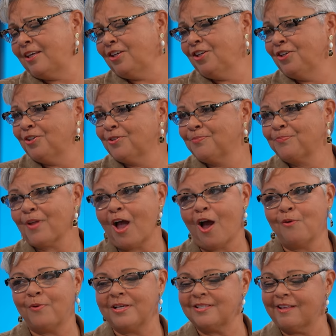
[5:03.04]
Such you. an important
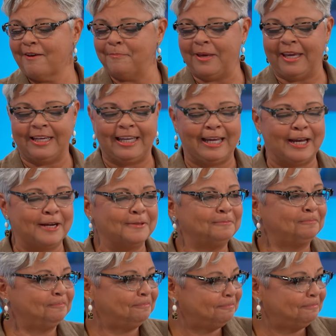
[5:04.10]
topic.